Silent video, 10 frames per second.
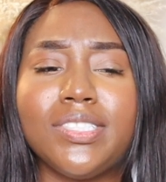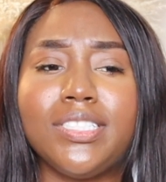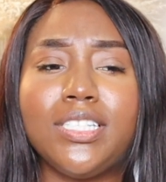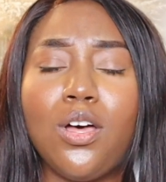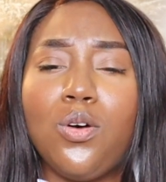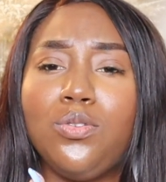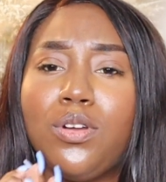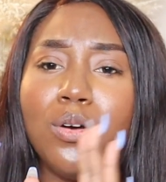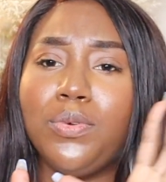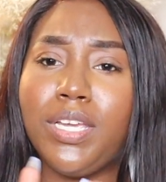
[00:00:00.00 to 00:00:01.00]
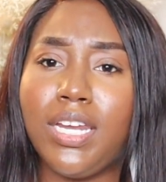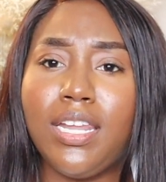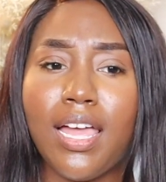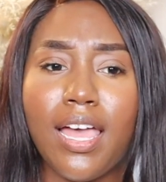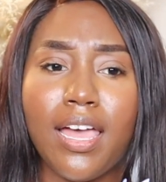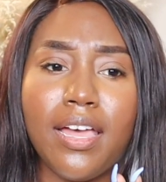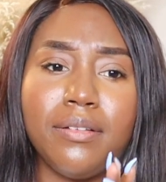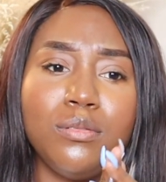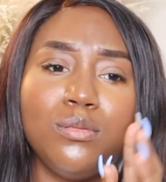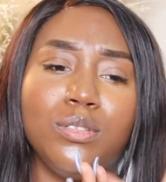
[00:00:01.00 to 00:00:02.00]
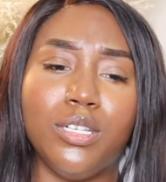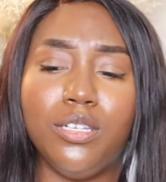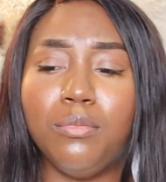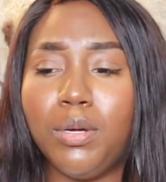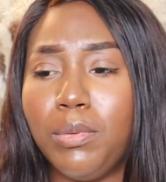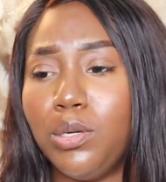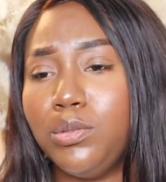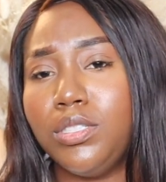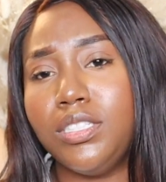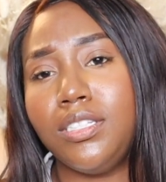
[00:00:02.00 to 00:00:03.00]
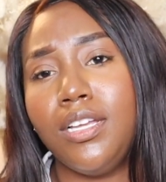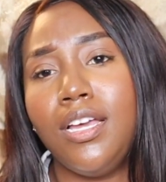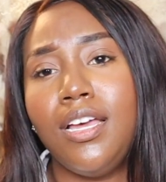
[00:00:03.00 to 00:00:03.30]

So, you know, we get in line, get the mimosas.